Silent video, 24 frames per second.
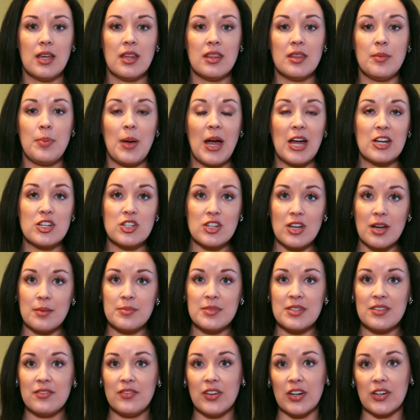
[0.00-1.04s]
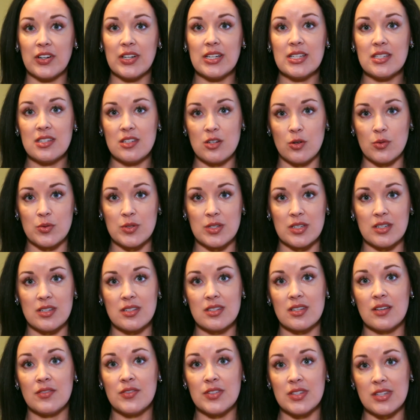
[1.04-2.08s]
The patch comes in various
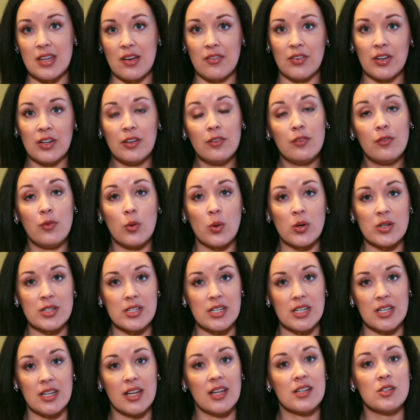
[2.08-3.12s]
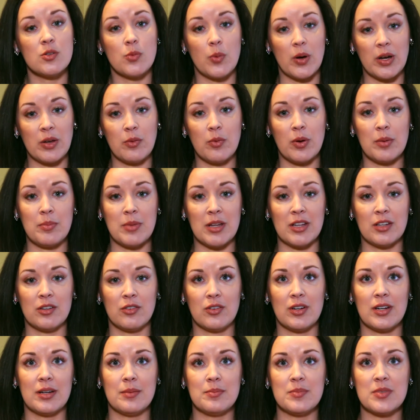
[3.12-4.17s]
doses of 7, 14, and 21
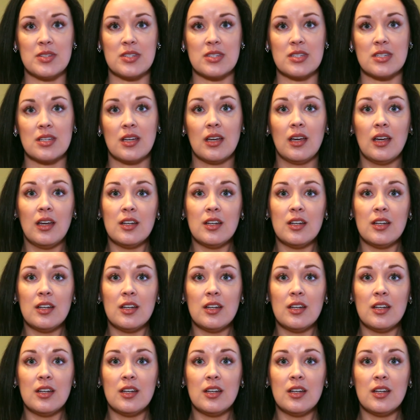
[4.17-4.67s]
milligrams.